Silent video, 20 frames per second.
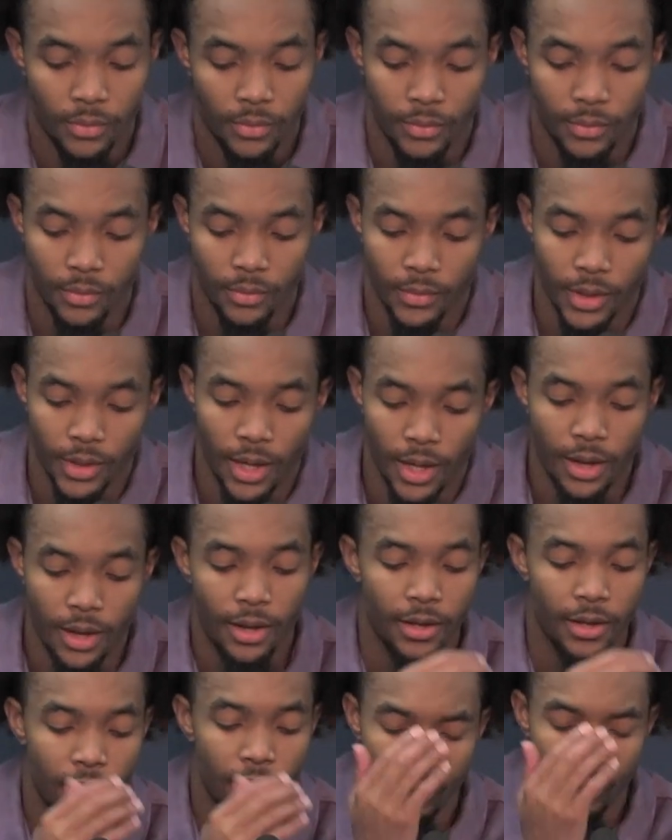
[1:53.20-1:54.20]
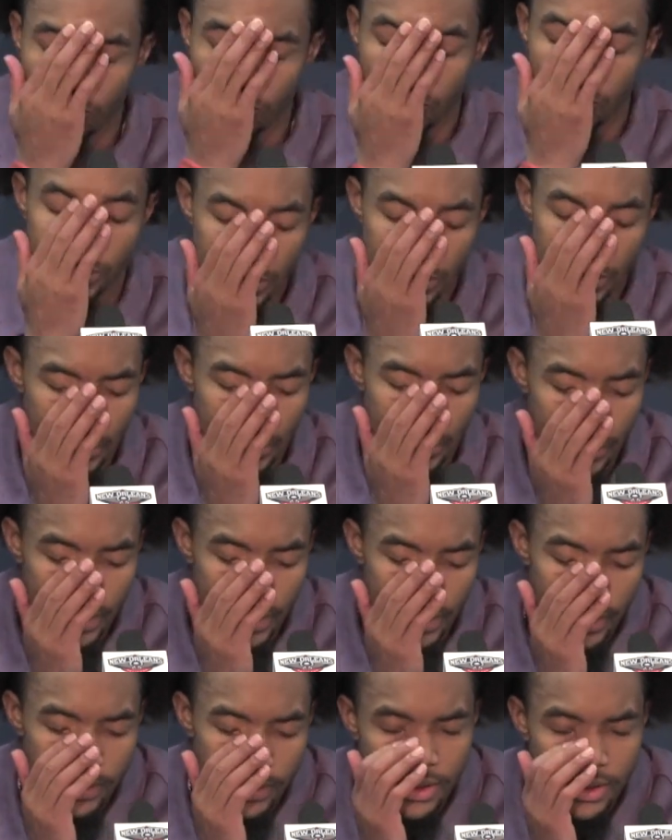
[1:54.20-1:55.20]
bit? Huge. You
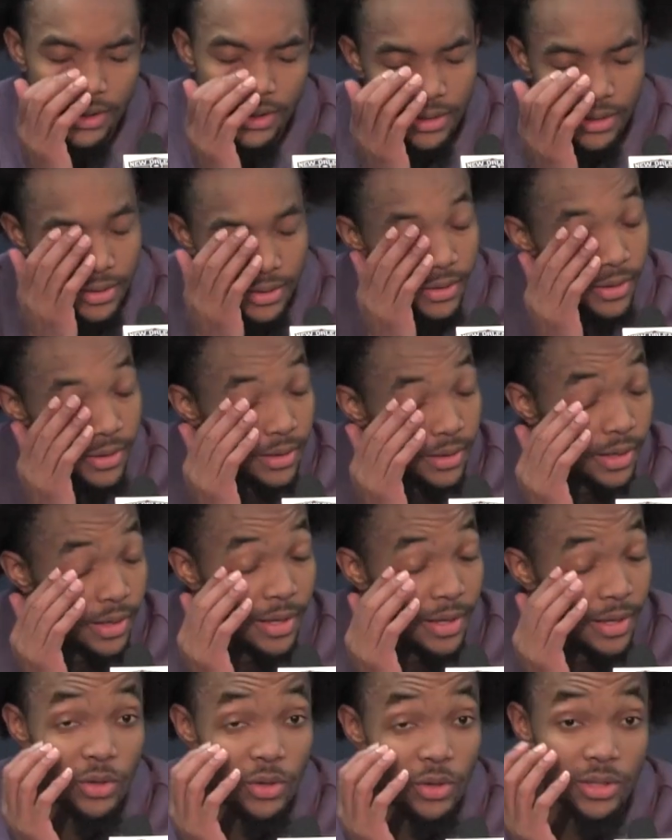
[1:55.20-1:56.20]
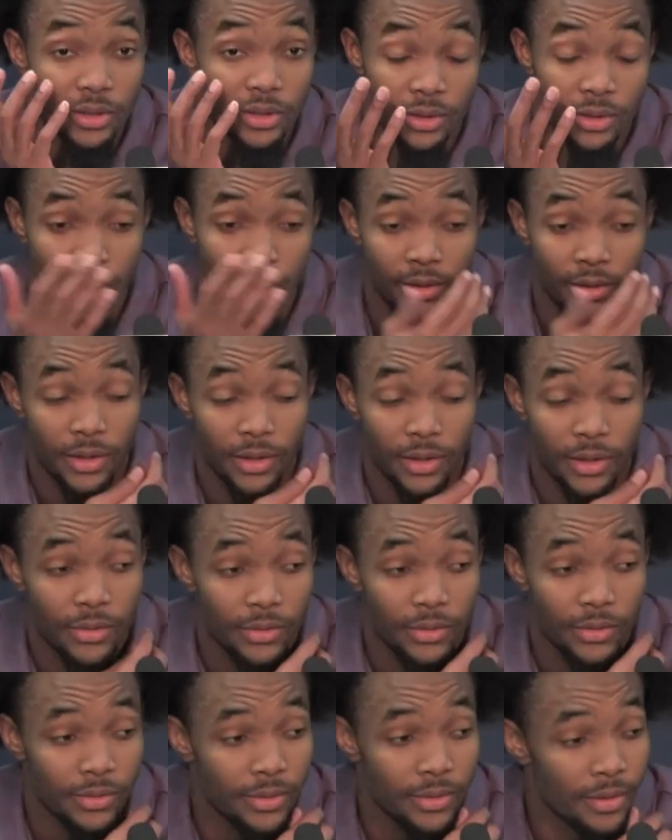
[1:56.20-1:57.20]
know, it's just emotion, you know,
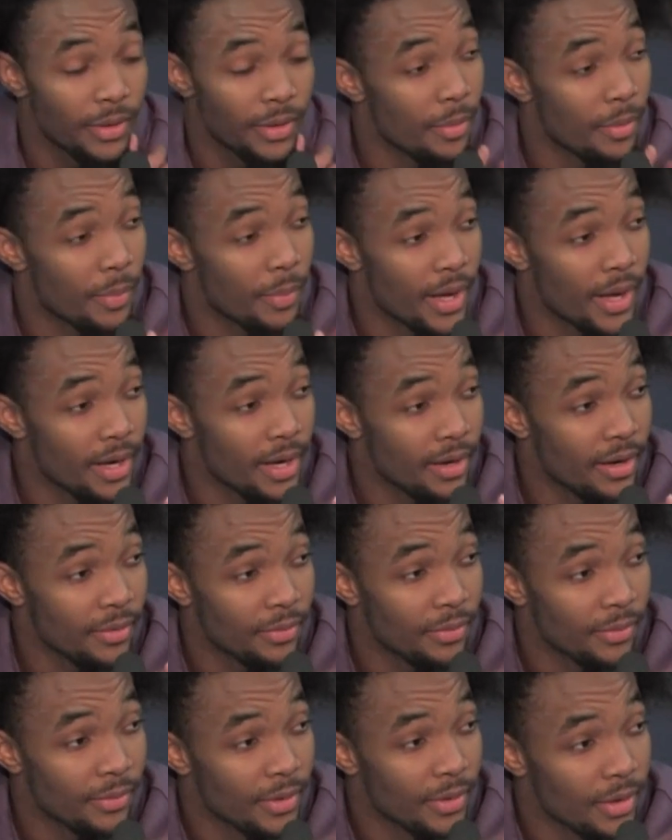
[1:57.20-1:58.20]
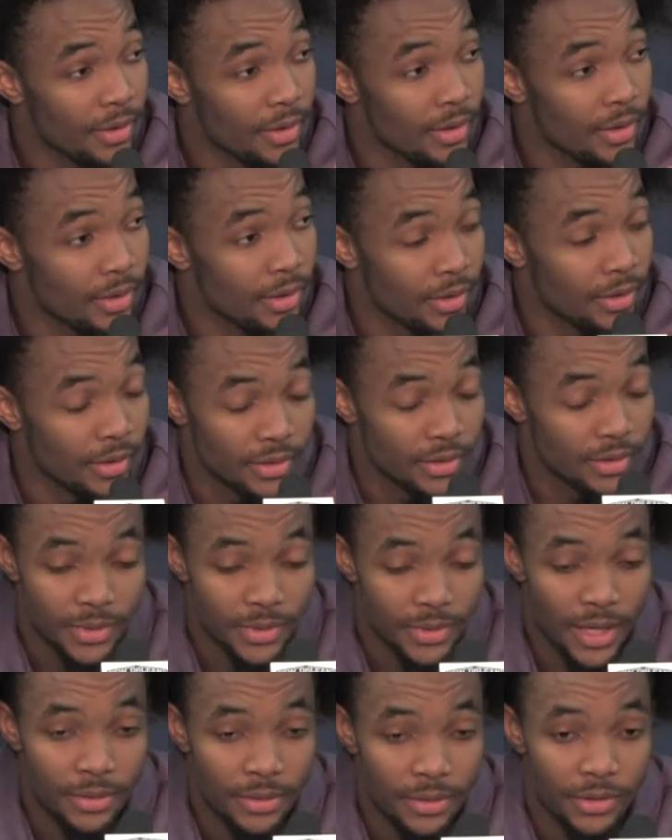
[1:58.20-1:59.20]
competitive. You know,
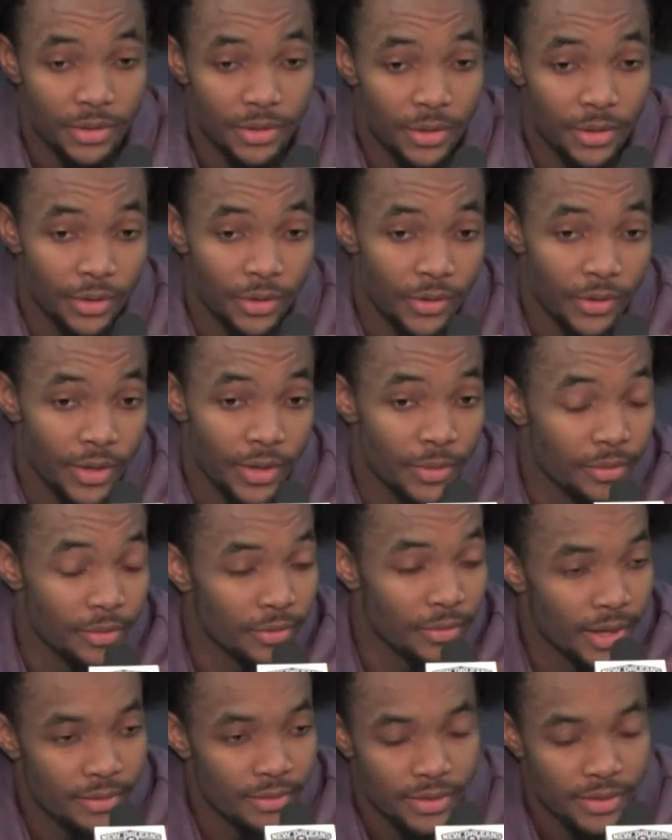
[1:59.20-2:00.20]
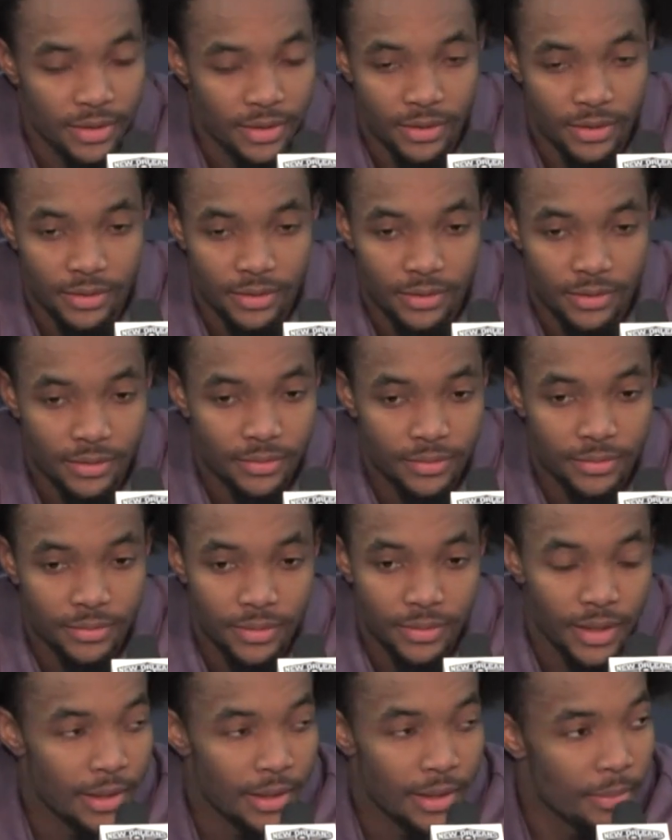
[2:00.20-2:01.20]
sometimes you don't agree with the refs and
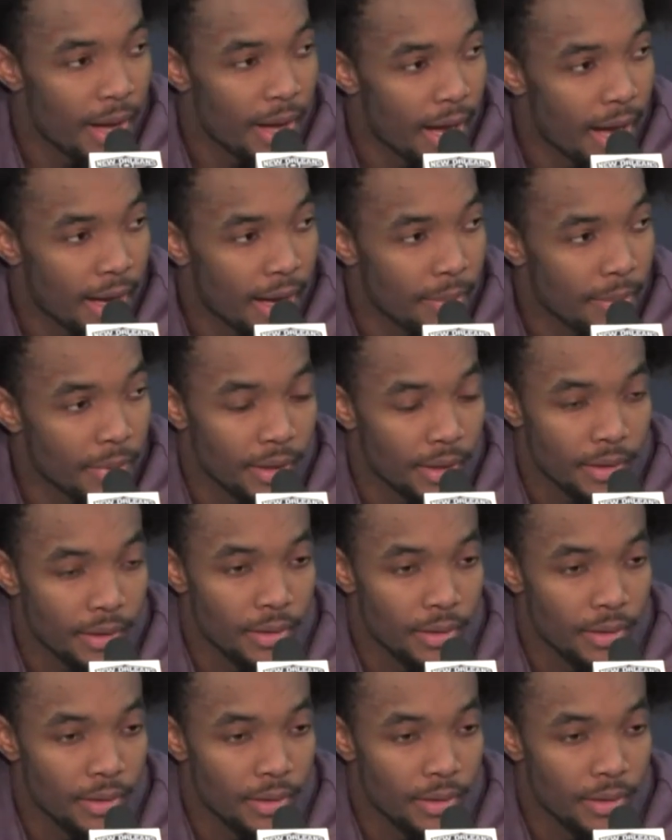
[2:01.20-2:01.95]
you get mad, but